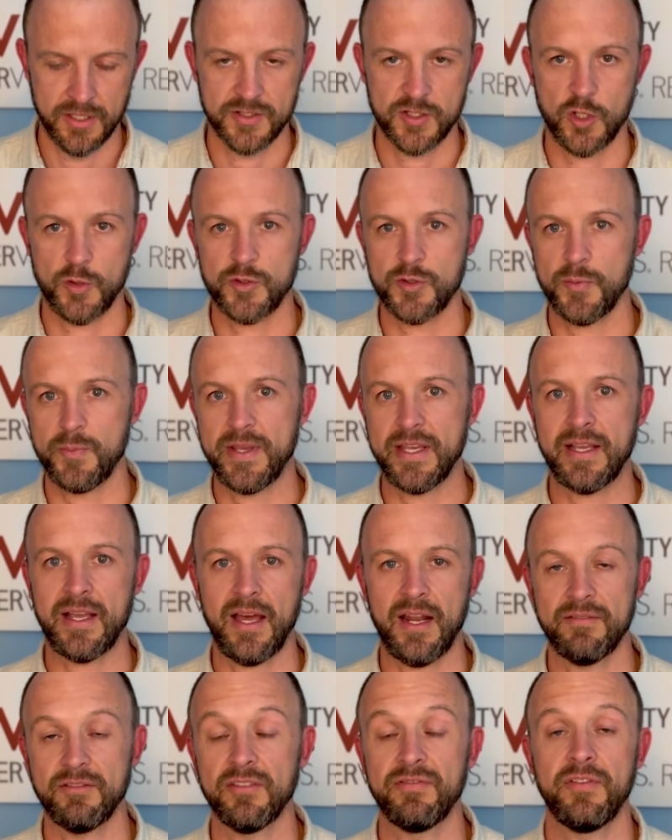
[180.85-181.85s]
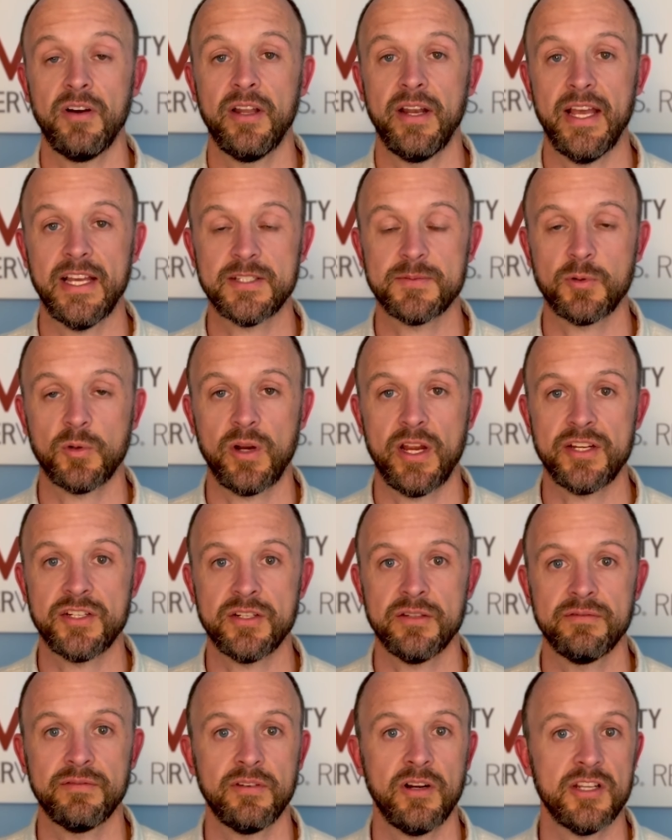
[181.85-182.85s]
So this would be kind of a fun
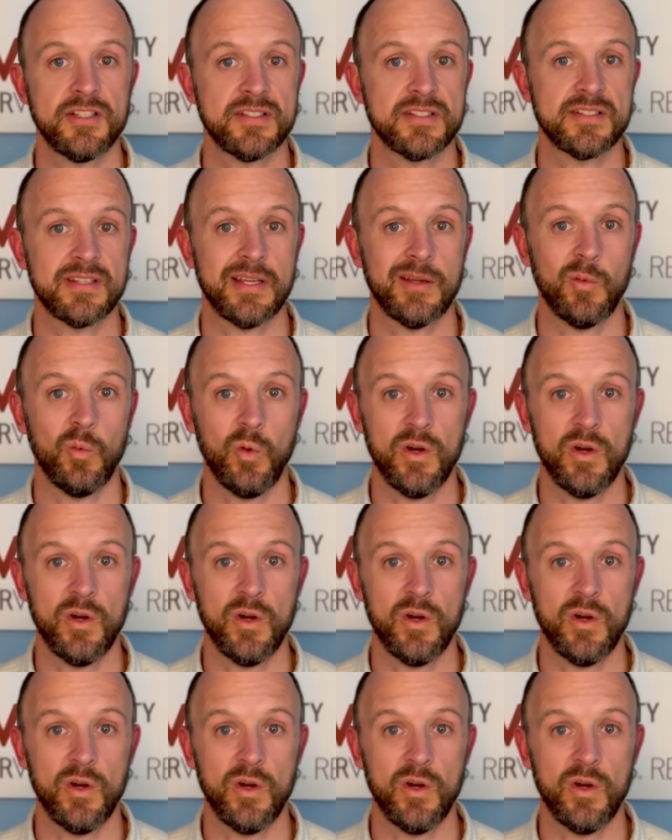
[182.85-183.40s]
exploration for us to see